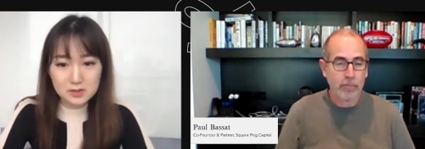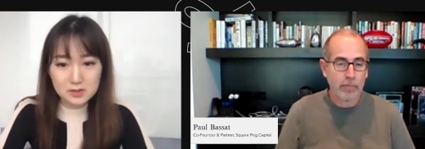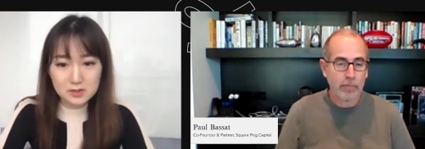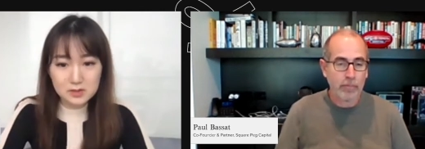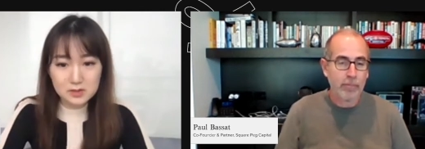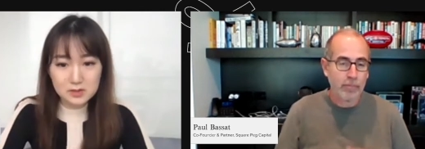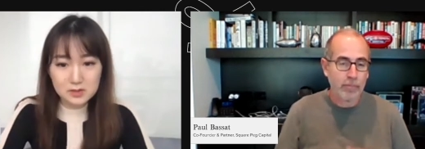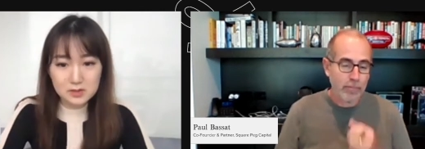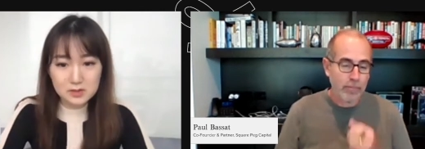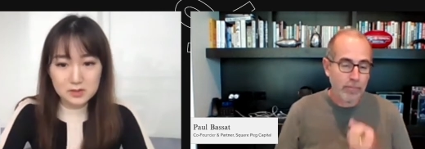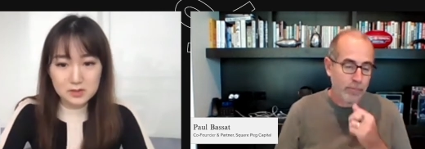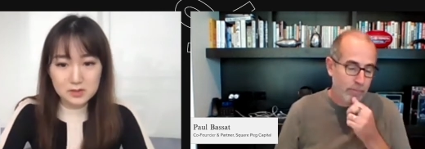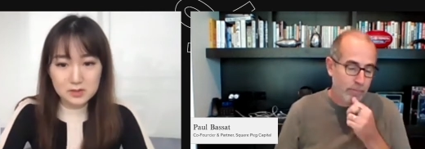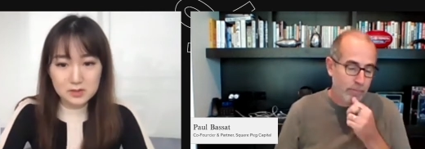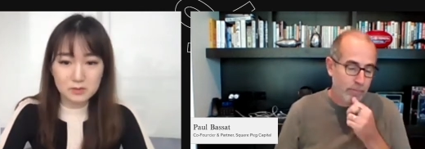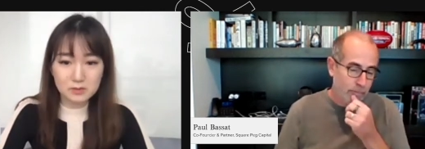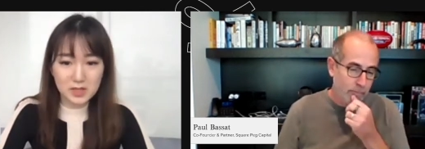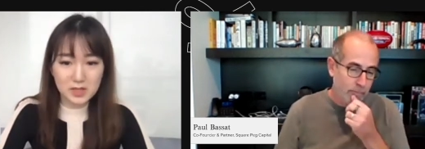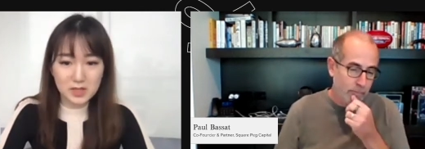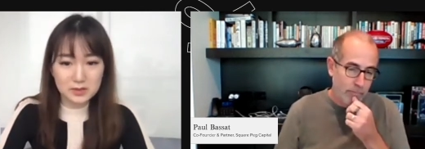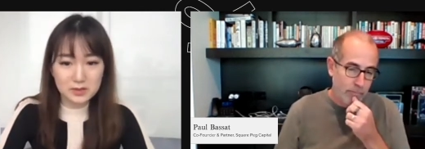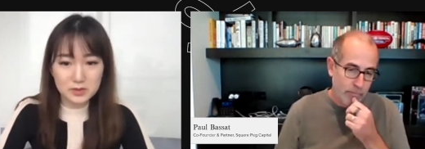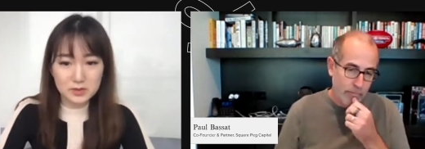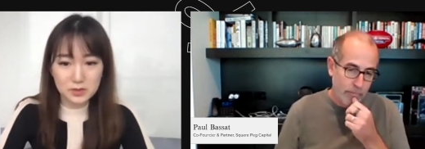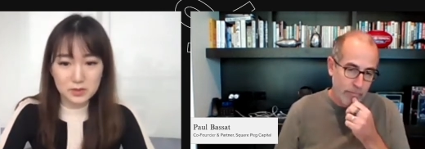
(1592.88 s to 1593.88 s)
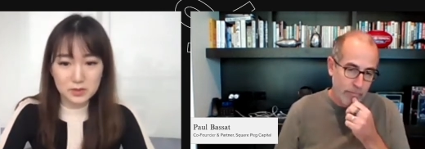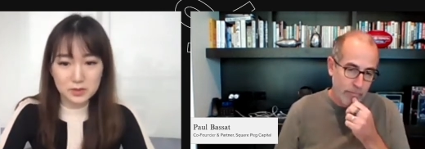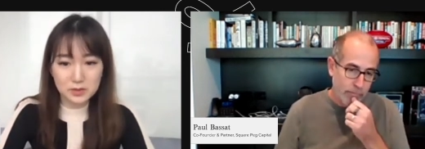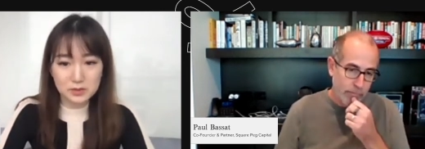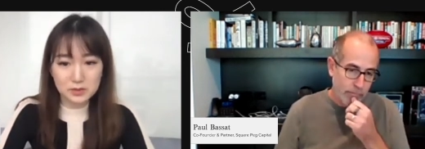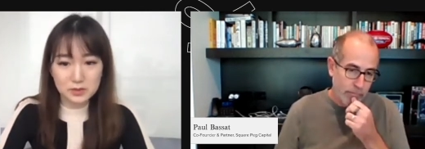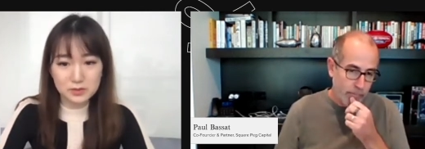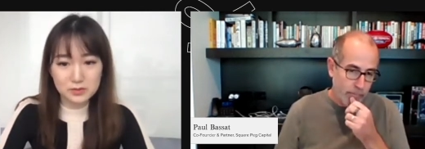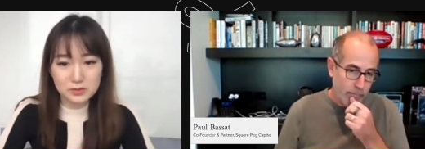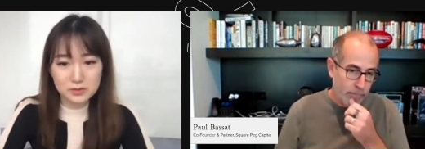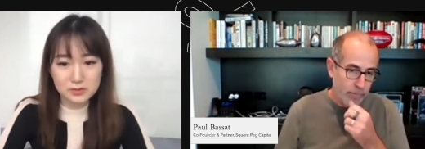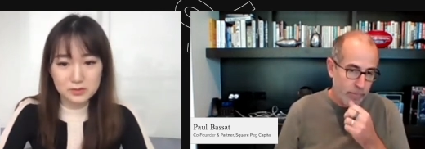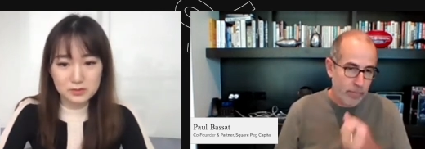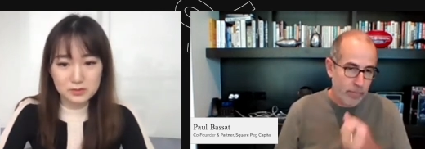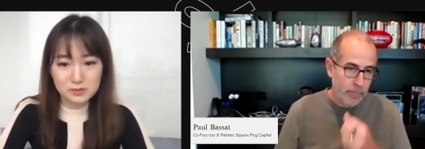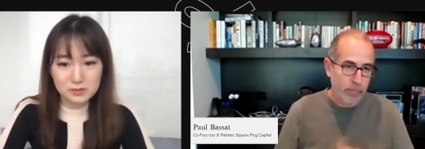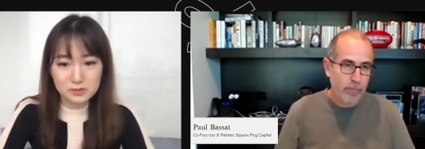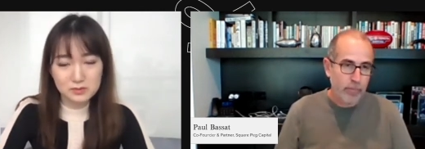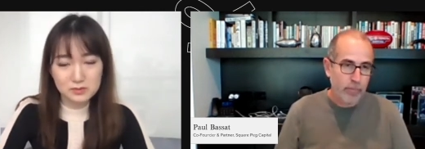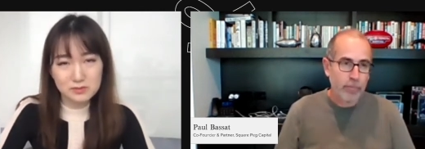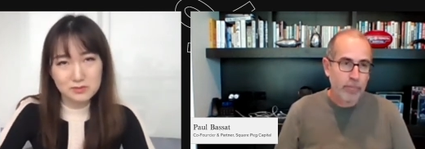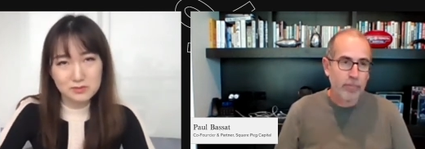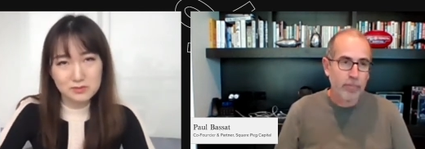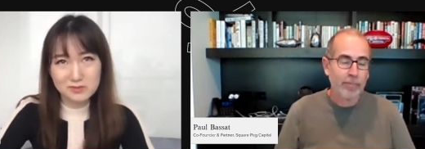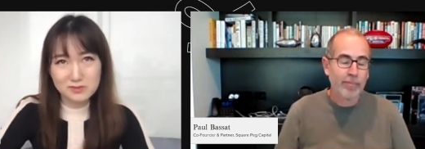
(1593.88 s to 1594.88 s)
Speaker 1: But um, that's sort of
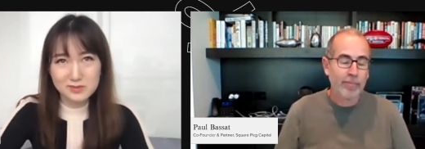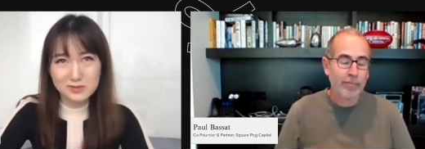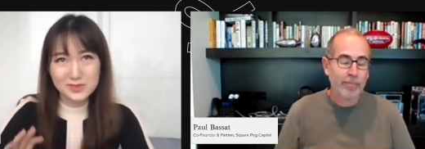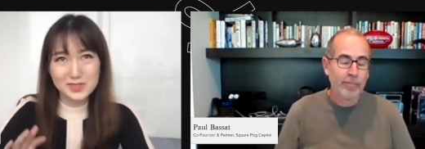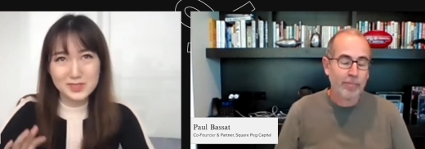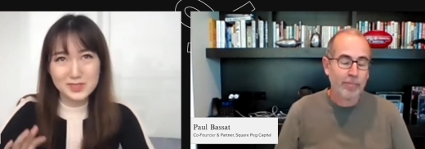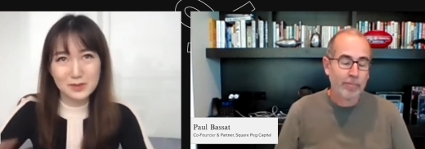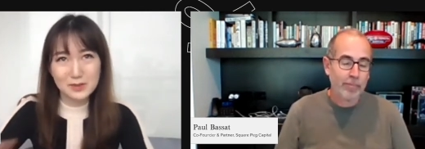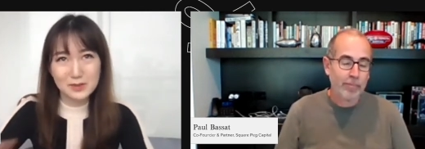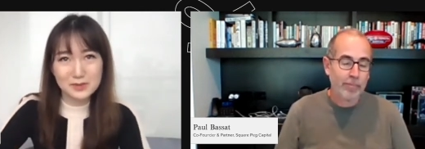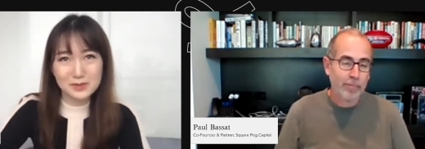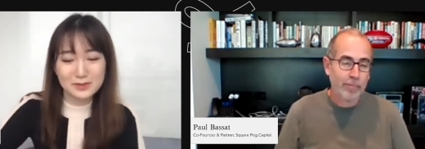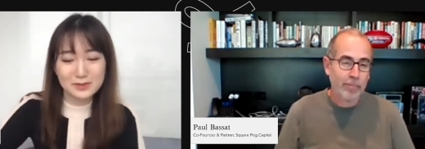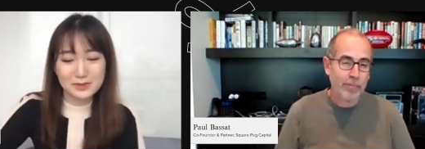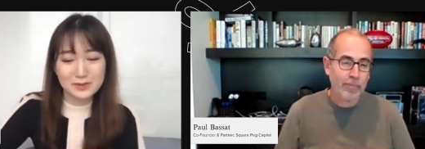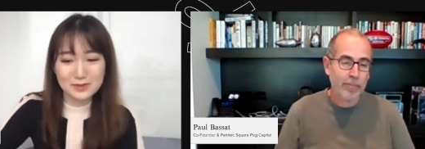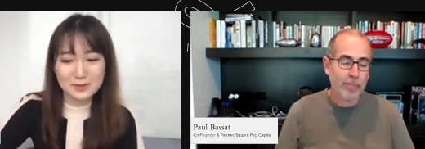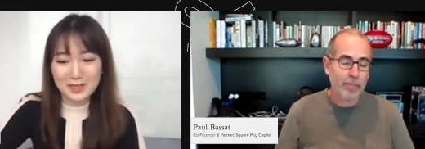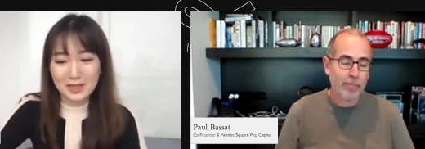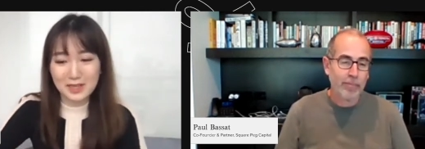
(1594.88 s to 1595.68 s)
something that